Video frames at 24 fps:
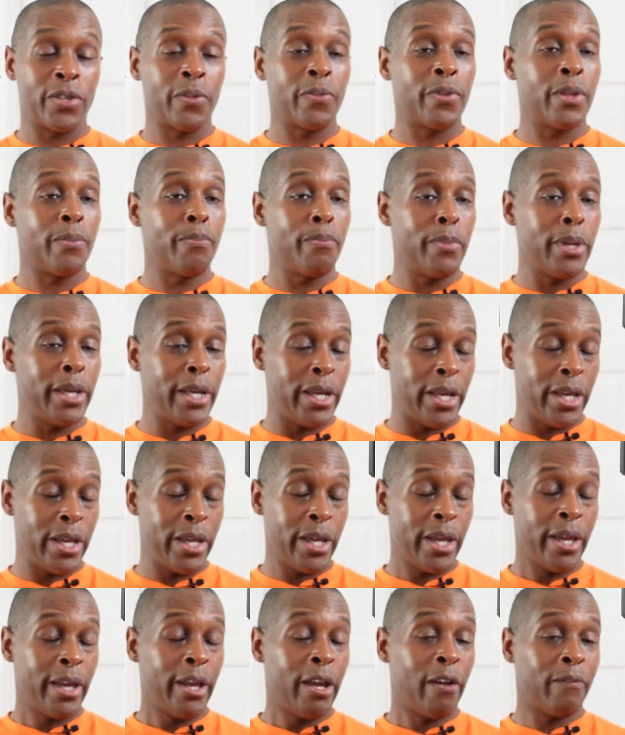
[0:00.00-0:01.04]
of the
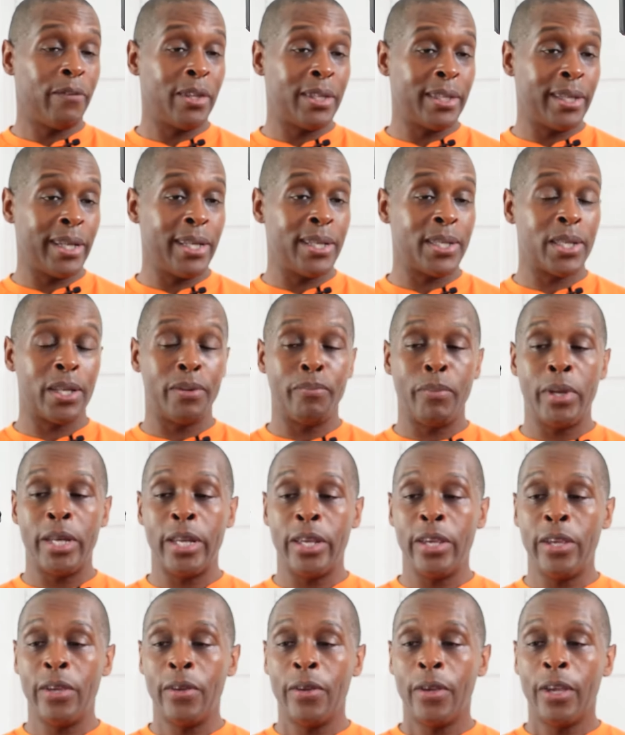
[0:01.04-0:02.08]
mini, of the Telesin
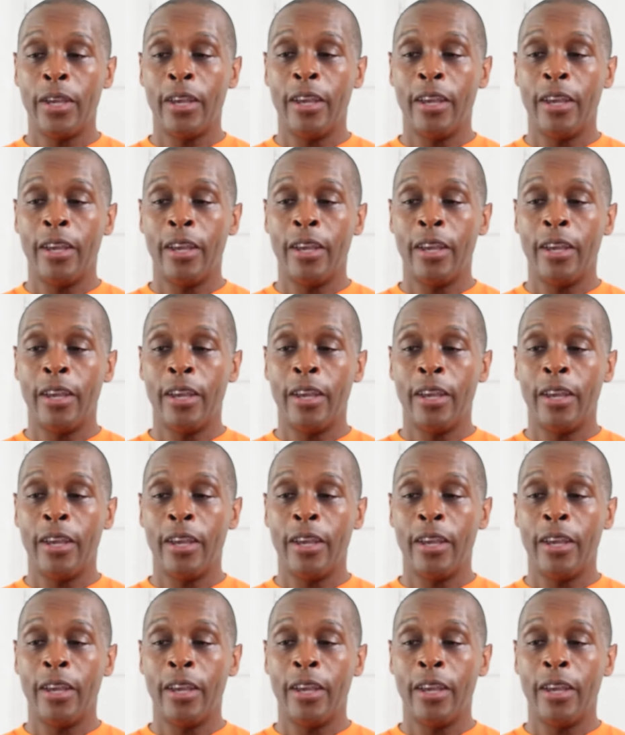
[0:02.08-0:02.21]
mini,